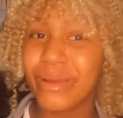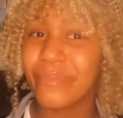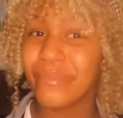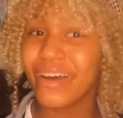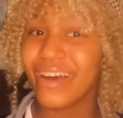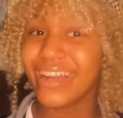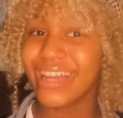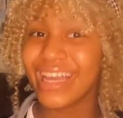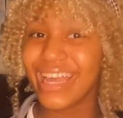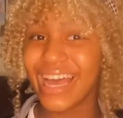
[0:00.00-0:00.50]
my
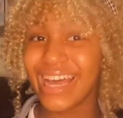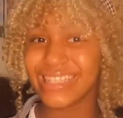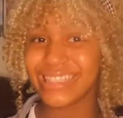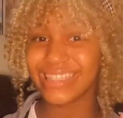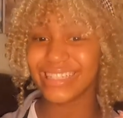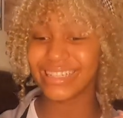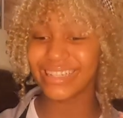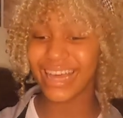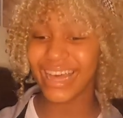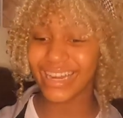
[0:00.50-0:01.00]
body it
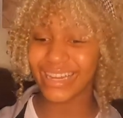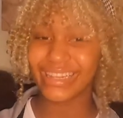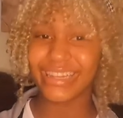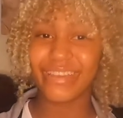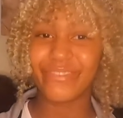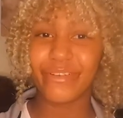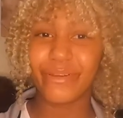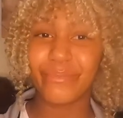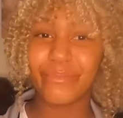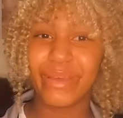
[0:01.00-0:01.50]
has a lot of
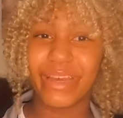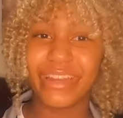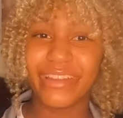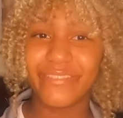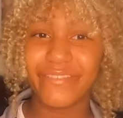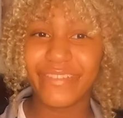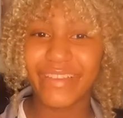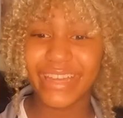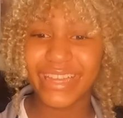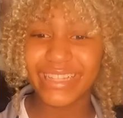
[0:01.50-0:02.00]
different
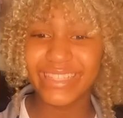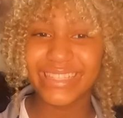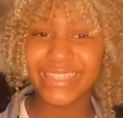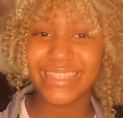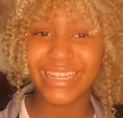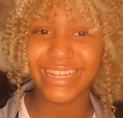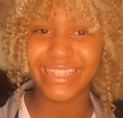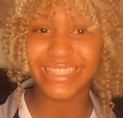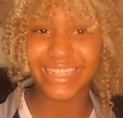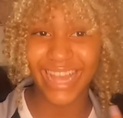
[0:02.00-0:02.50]
benefits
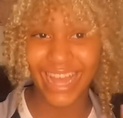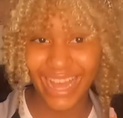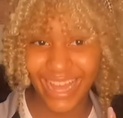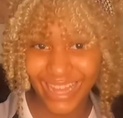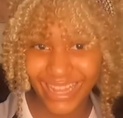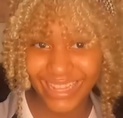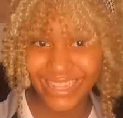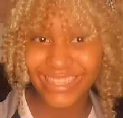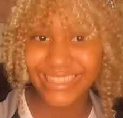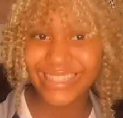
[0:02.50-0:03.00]
such
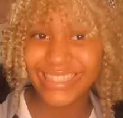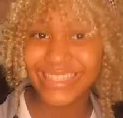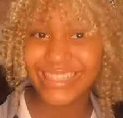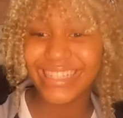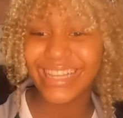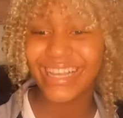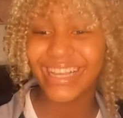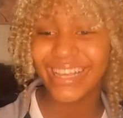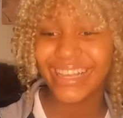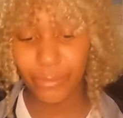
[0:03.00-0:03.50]

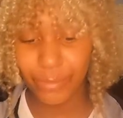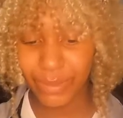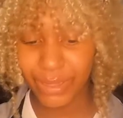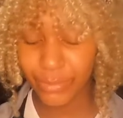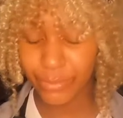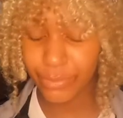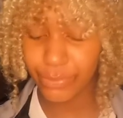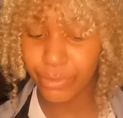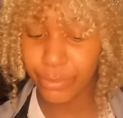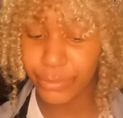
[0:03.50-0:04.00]
as
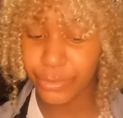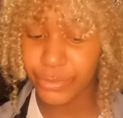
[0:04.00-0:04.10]
helping with